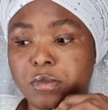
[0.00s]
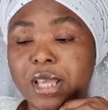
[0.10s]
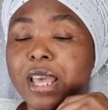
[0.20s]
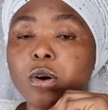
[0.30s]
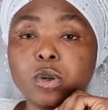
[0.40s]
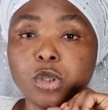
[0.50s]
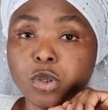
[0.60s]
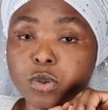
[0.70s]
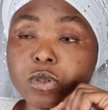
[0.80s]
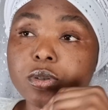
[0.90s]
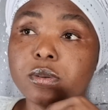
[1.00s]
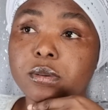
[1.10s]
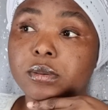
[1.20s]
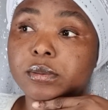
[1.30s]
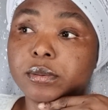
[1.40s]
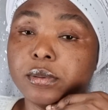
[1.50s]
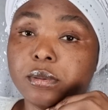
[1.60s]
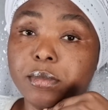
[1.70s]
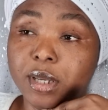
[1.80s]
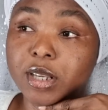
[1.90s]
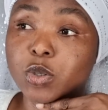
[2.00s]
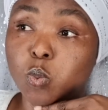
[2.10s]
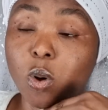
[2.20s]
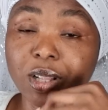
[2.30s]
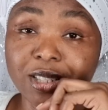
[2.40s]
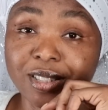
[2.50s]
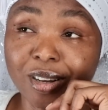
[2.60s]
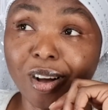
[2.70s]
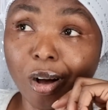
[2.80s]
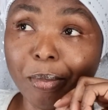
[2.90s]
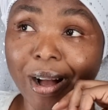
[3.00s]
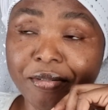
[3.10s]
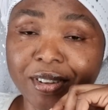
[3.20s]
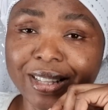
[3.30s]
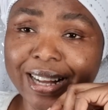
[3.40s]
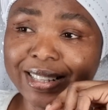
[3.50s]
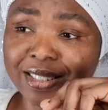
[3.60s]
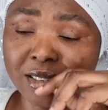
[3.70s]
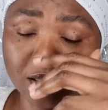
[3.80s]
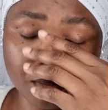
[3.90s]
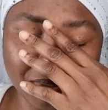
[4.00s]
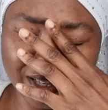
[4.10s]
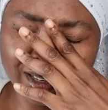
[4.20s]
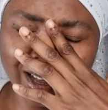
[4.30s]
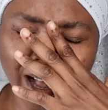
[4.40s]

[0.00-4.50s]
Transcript: It ain't good news. Because what is to come after that is going to be